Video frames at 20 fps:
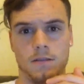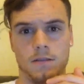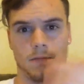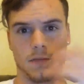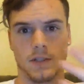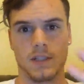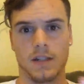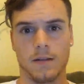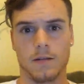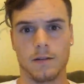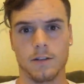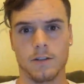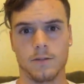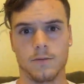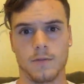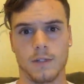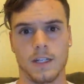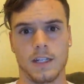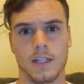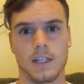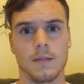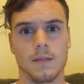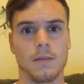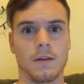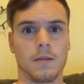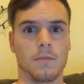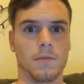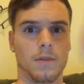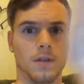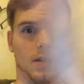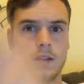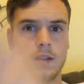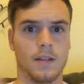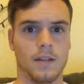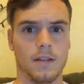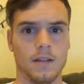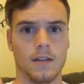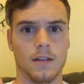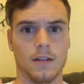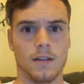metabolism can't keep up with
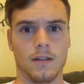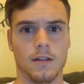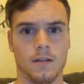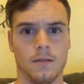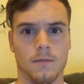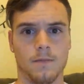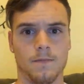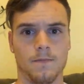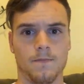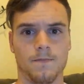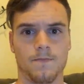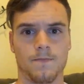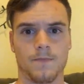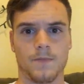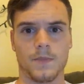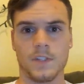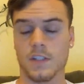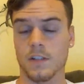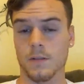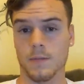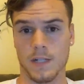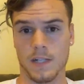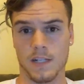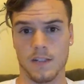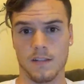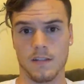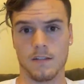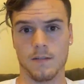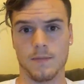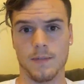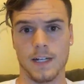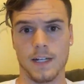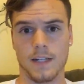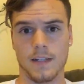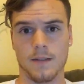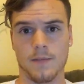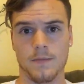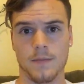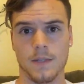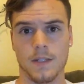the demands of the
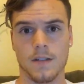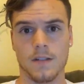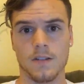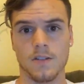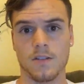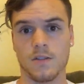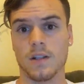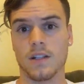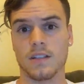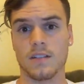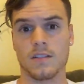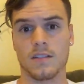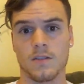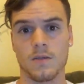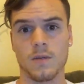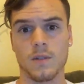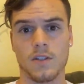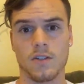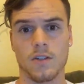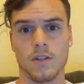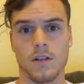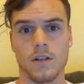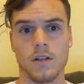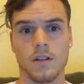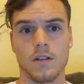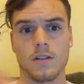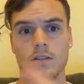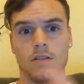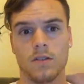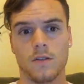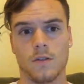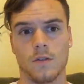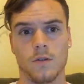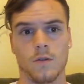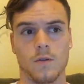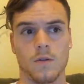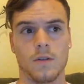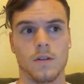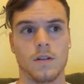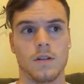body, so it has to switch.
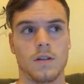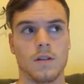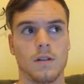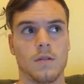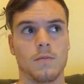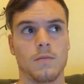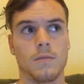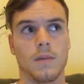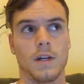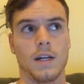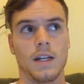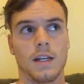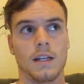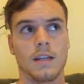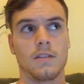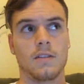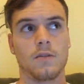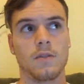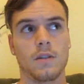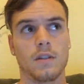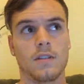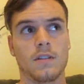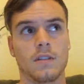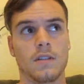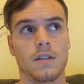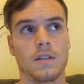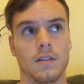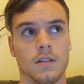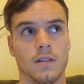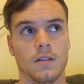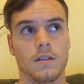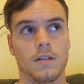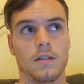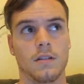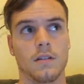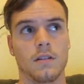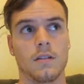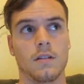So by increasing